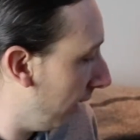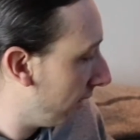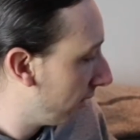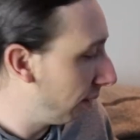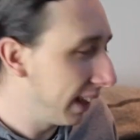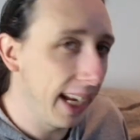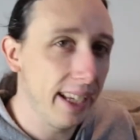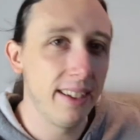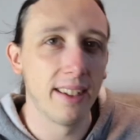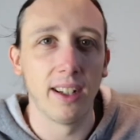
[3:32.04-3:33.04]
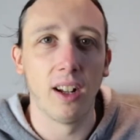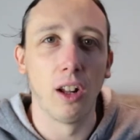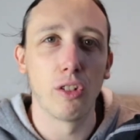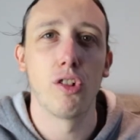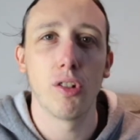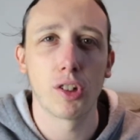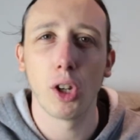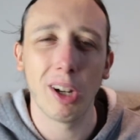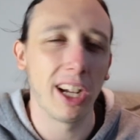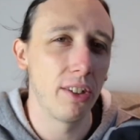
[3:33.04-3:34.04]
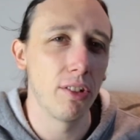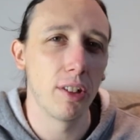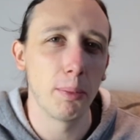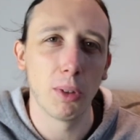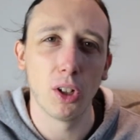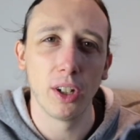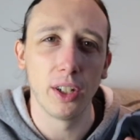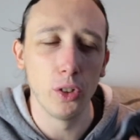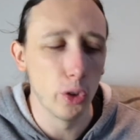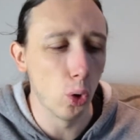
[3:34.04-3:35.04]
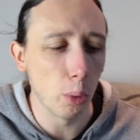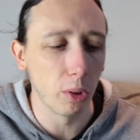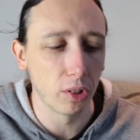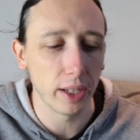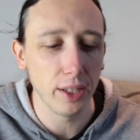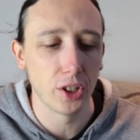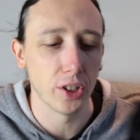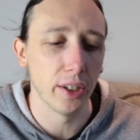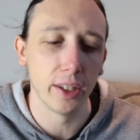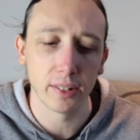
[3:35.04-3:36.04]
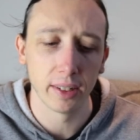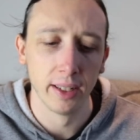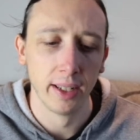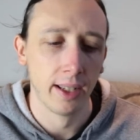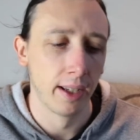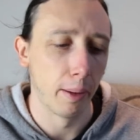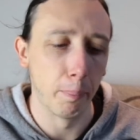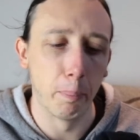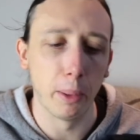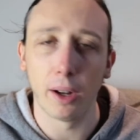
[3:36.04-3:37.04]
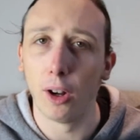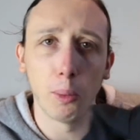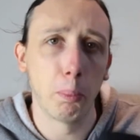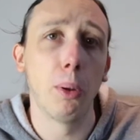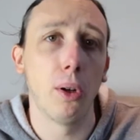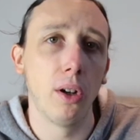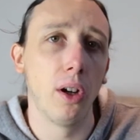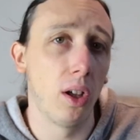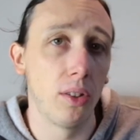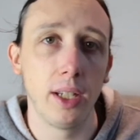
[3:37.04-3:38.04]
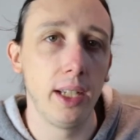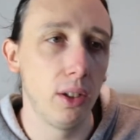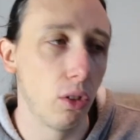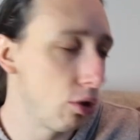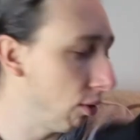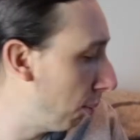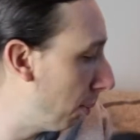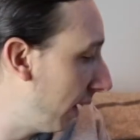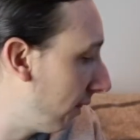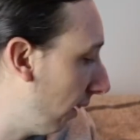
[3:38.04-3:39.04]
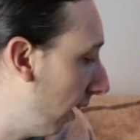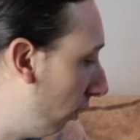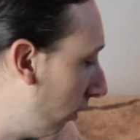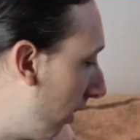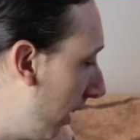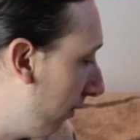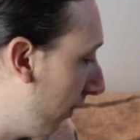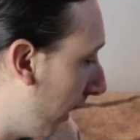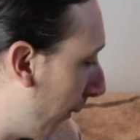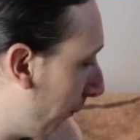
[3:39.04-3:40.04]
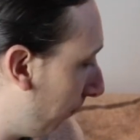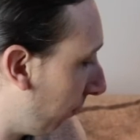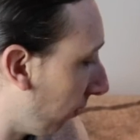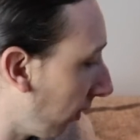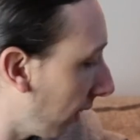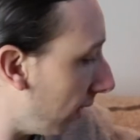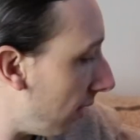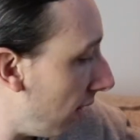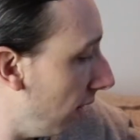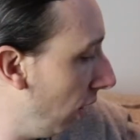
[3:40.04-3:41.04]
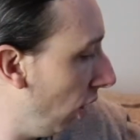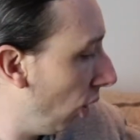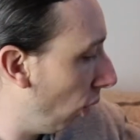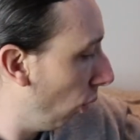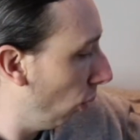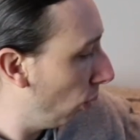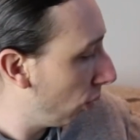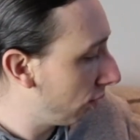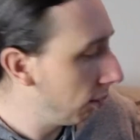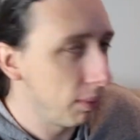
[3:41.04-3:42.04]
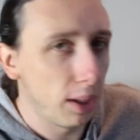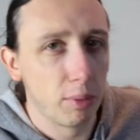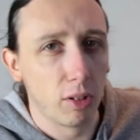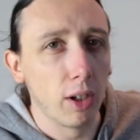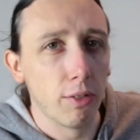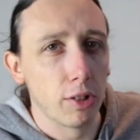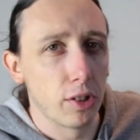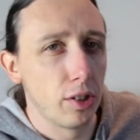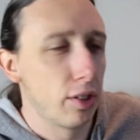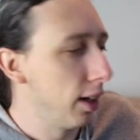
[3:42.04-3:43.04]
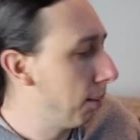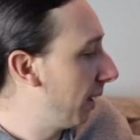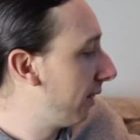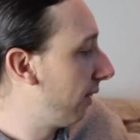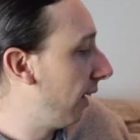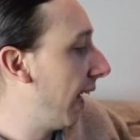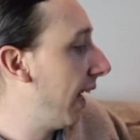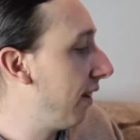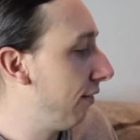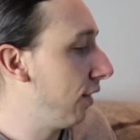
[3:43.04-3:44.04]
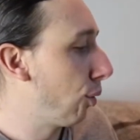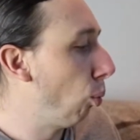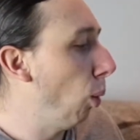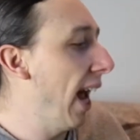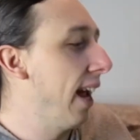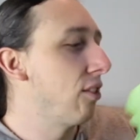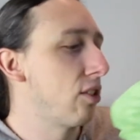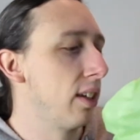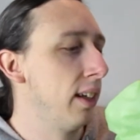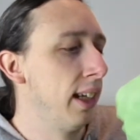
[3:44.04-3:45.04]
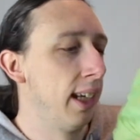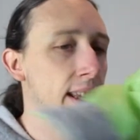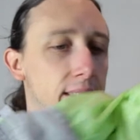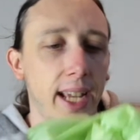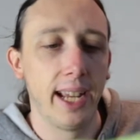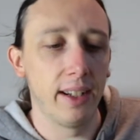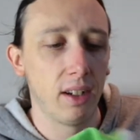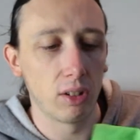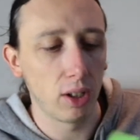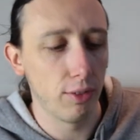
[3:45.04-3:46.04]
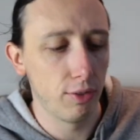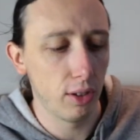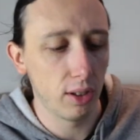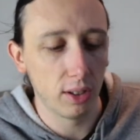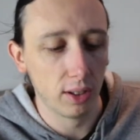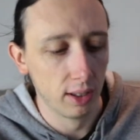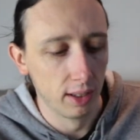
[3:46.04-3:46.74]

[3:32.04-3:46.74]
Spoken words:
So again, I'll just go out using my normal t-shirt, but I'll put the Under Armour base layer underneath that. Or sometimes I'll go for a t-shirt and a base layer, and if it's wet, then I'll go for